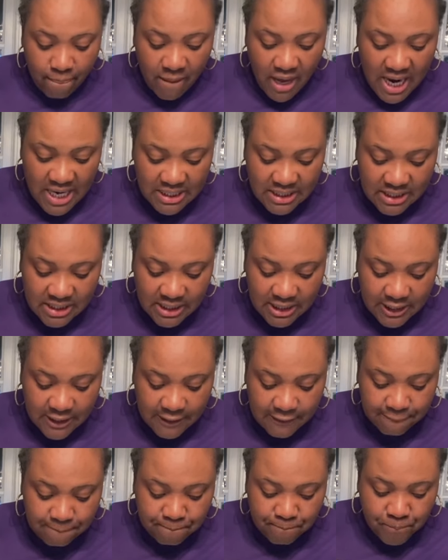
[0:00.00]
I
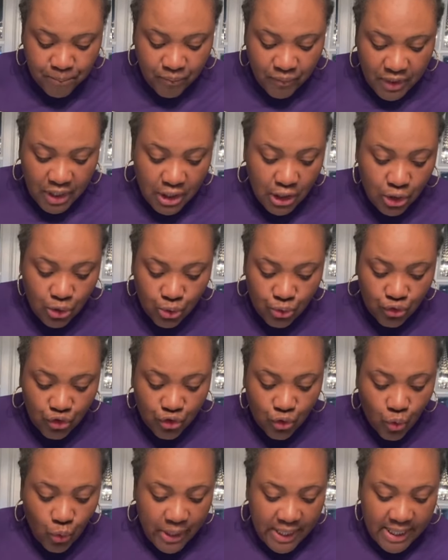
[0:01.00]
see little
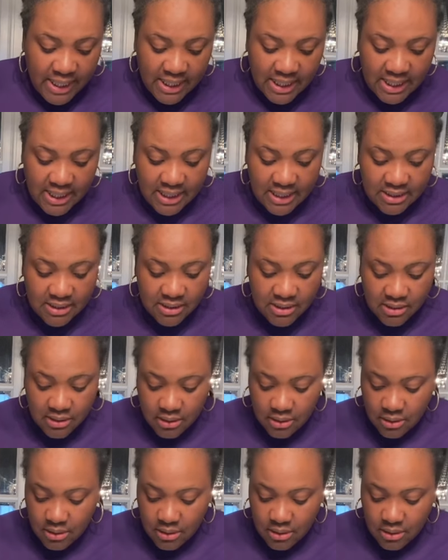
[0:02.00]
squigglies.